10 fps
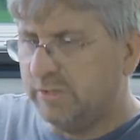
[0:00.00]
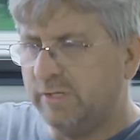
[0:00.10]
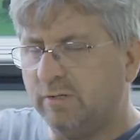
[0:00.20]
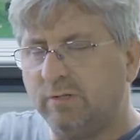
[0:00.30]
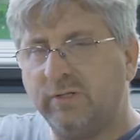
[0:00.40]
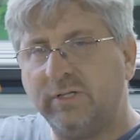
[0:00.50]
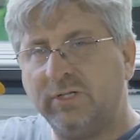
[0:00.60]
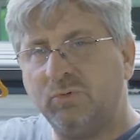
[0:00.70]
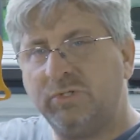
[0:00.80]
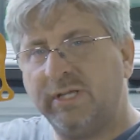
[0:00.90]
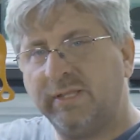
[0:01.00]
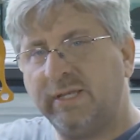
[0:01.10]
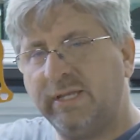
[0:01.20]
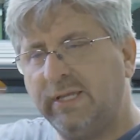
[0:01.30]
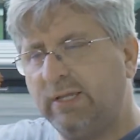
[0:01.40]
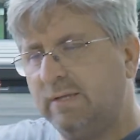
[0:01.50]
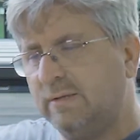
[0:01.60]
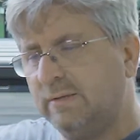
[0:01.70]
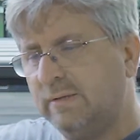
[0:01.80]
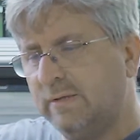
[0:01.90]
little utility
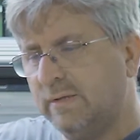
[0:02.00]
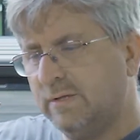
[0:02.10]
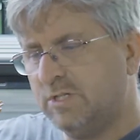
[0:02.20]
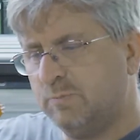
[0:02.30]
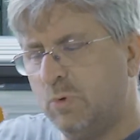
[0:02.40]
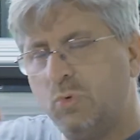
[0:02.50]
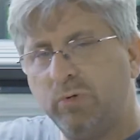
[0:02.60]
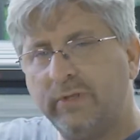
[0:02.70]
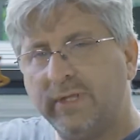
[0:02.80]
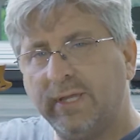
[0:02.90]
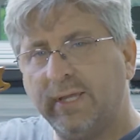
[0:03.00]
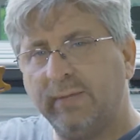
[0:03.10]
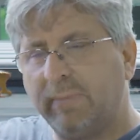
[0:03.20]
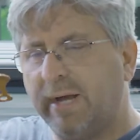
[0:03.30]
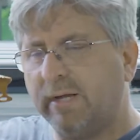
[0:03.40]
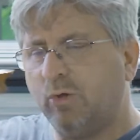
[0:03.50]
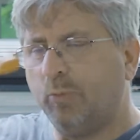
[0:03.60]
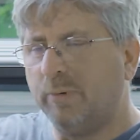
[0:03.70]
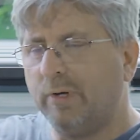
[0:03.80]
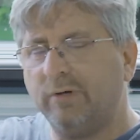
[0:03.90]
spoon thing, bottle
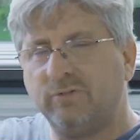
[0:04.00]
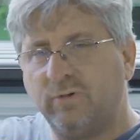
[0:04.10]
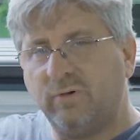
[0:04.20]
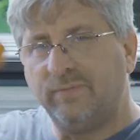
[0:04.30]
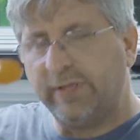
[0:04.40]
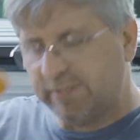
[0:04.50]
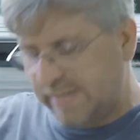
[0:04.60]
opener, so that's